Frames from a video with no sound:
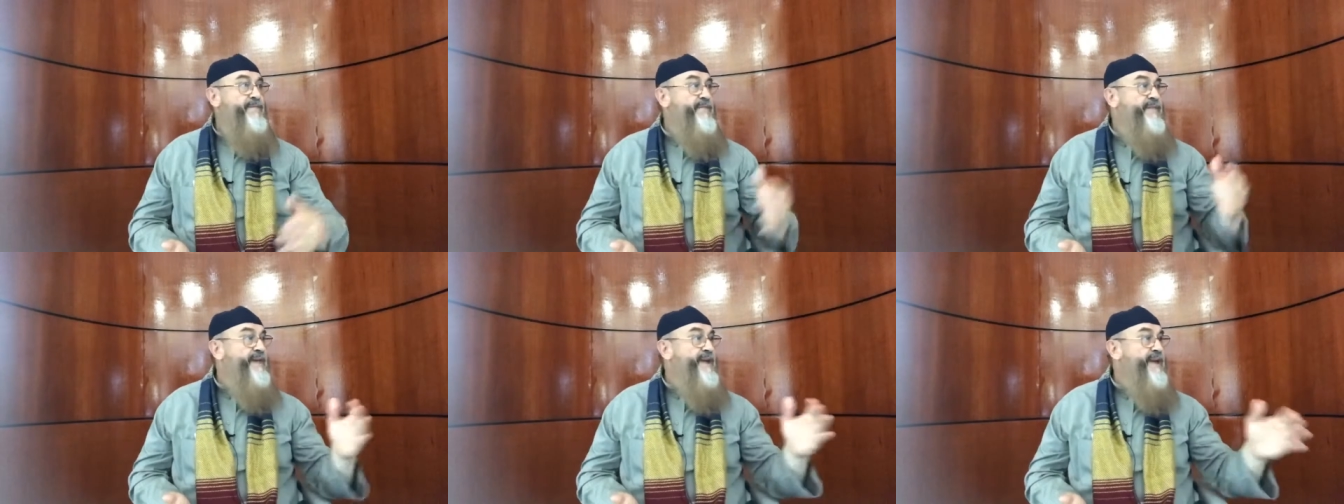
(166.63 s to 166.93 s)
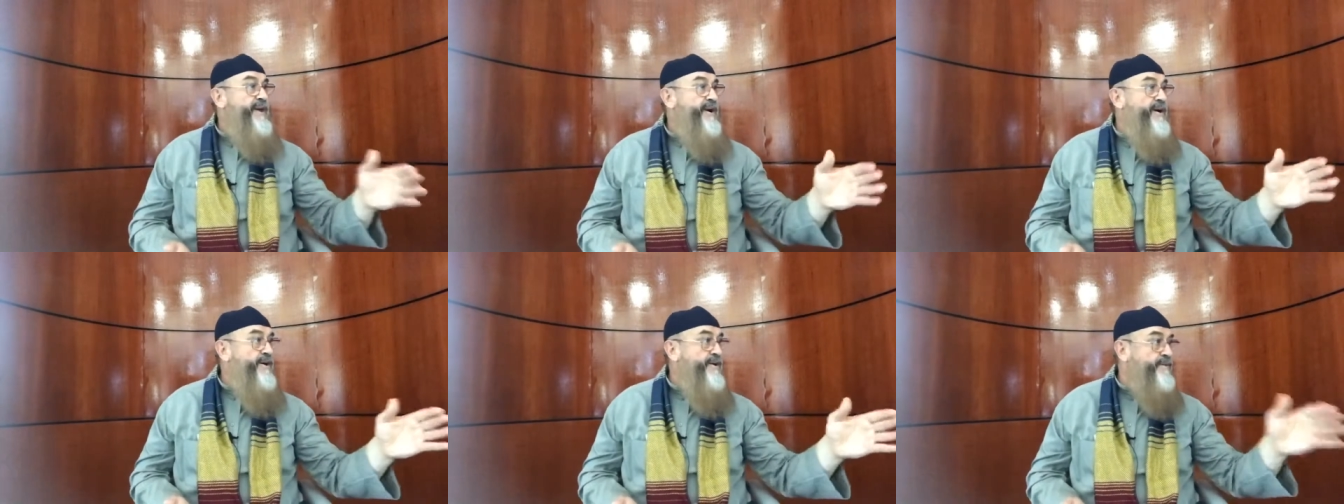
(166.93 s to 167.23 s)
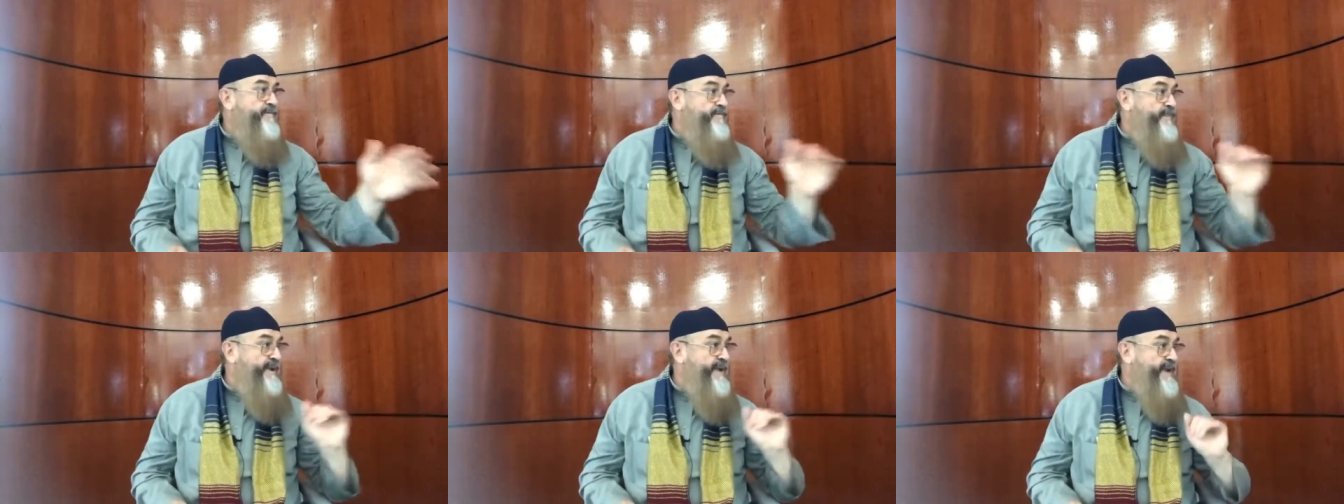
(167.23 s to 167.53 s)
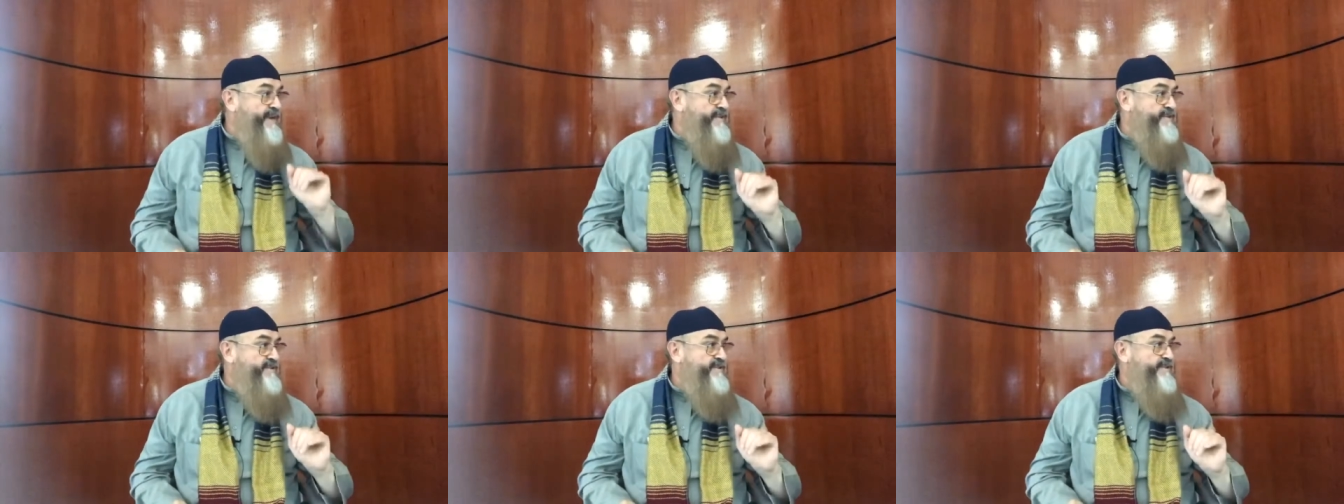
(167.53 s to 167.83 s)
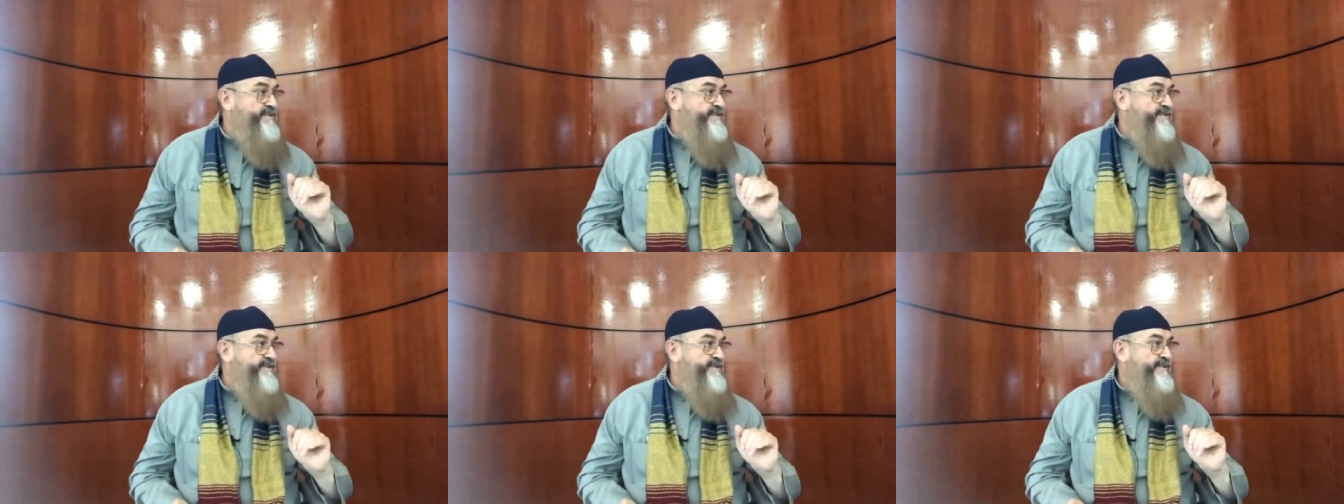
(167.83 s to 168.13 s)
They are
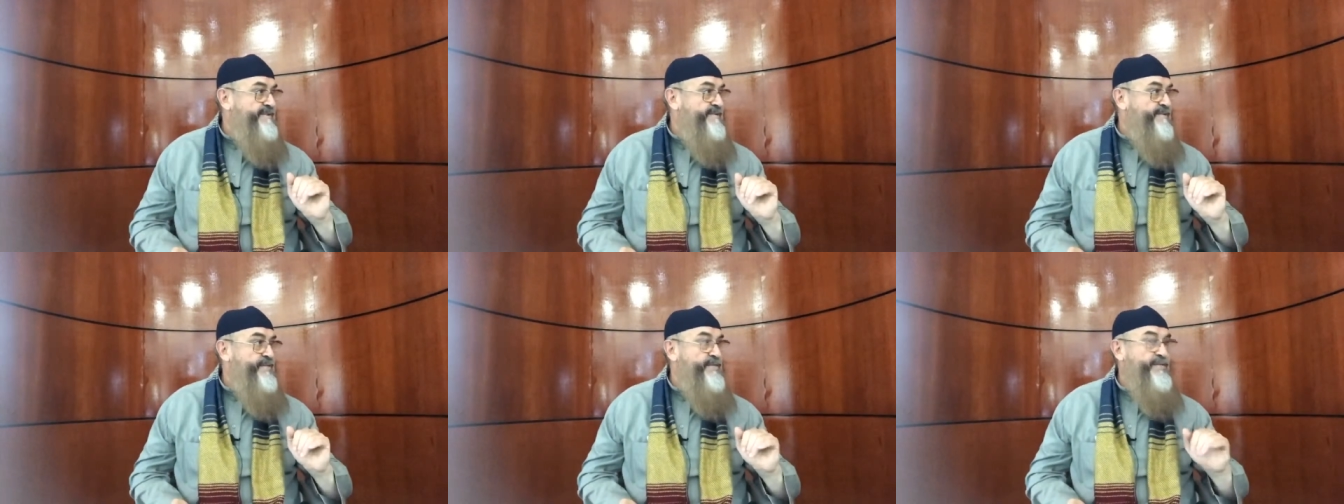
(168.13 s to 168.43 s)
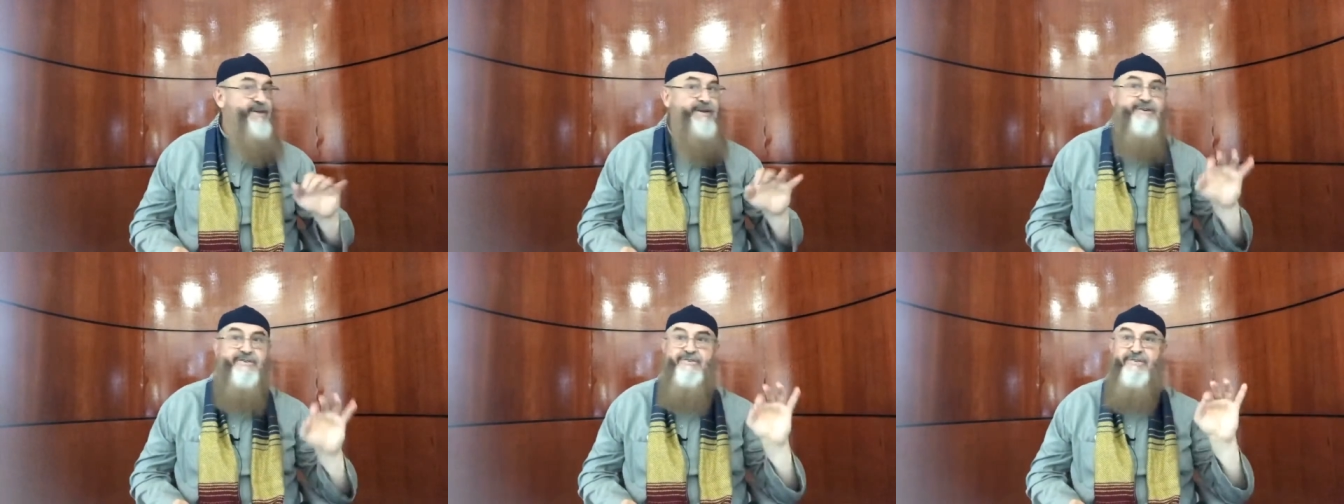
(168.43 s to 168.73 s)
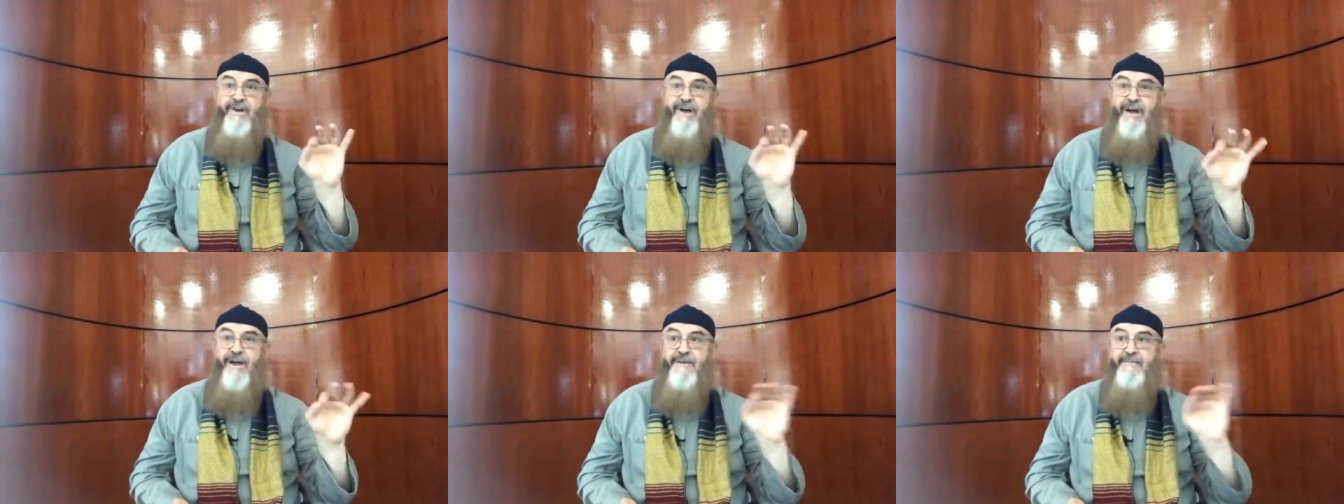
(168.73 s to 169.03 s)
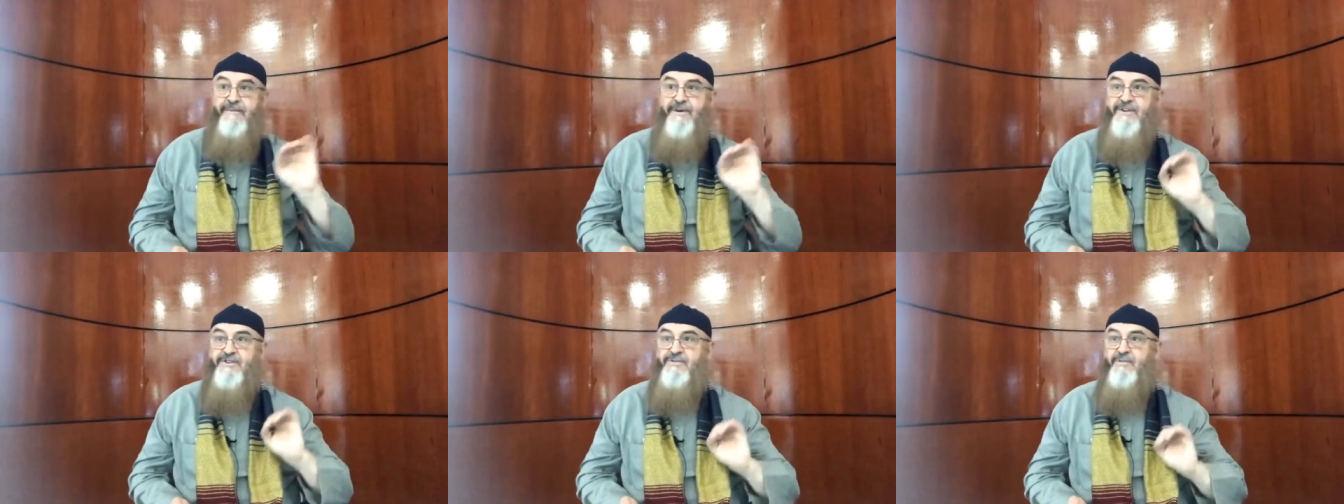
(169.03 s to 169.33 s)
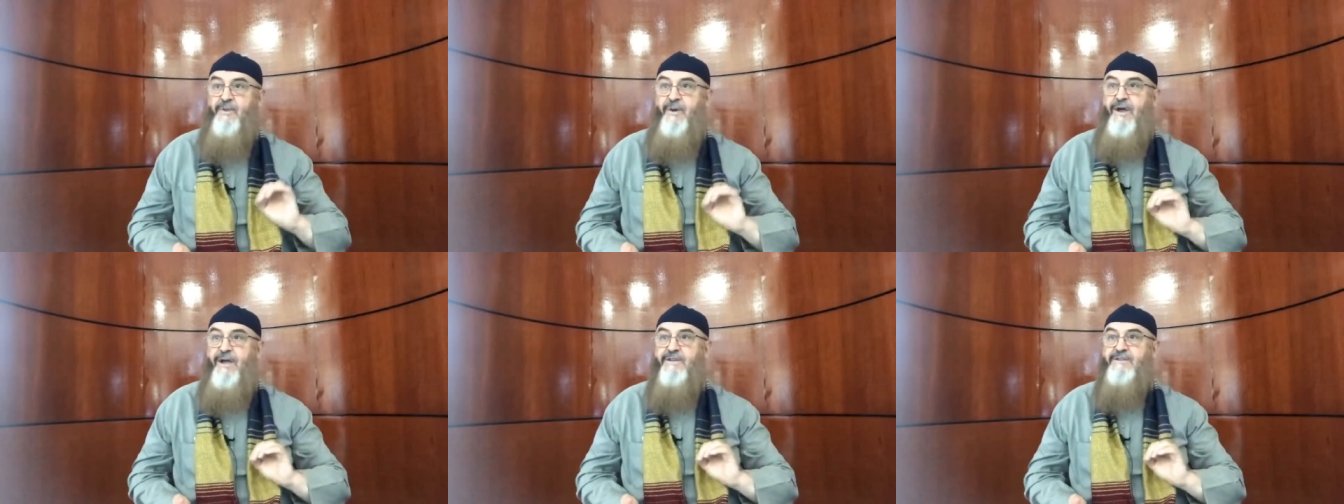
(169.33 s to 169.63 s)
blessed. Their time is
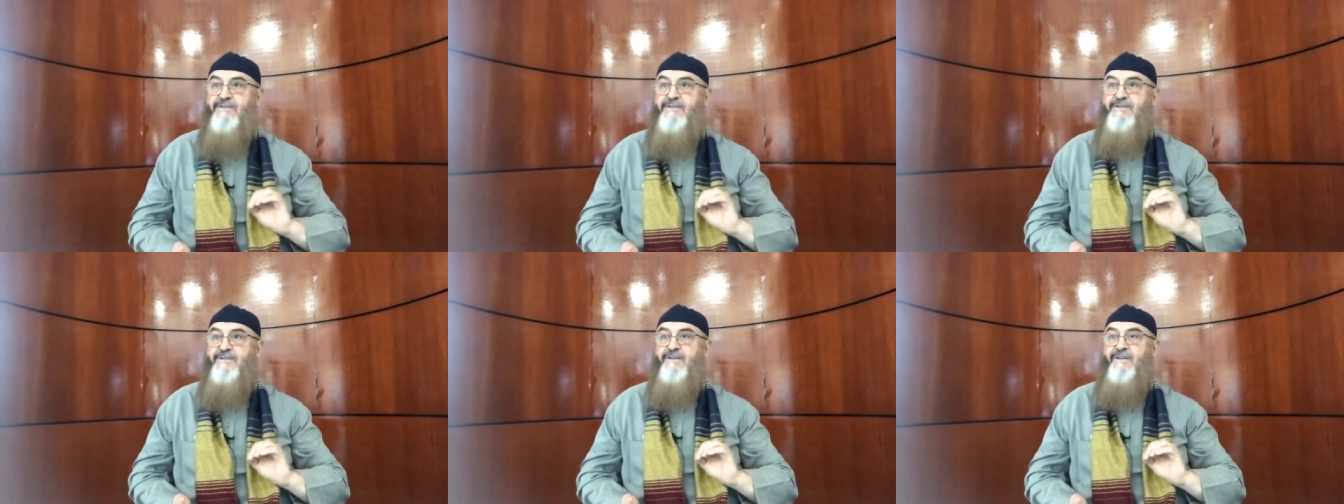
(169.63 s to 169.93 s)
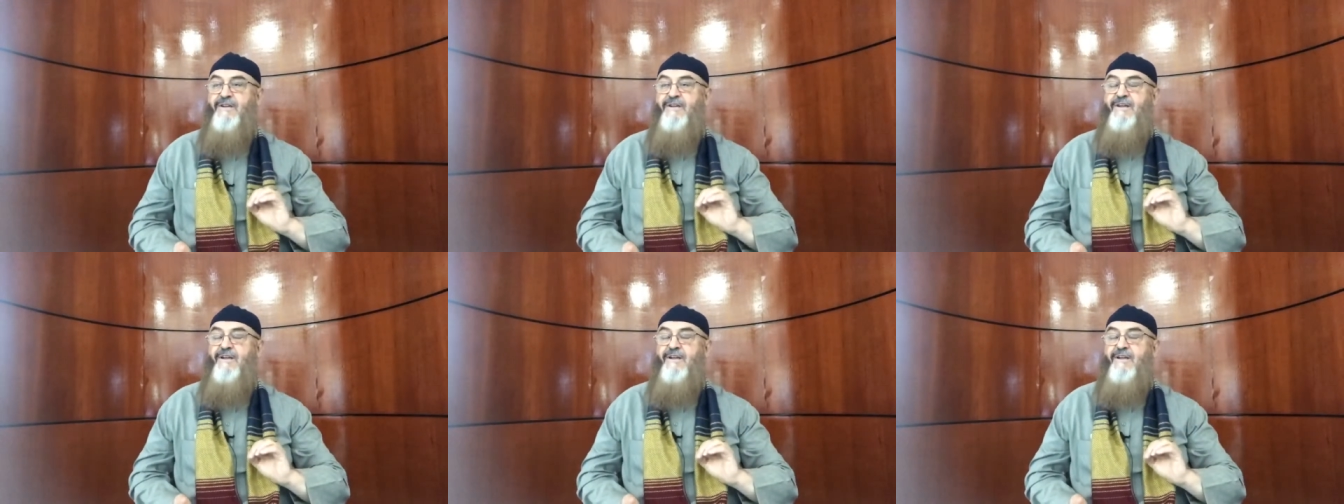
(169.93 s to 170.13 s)
blessed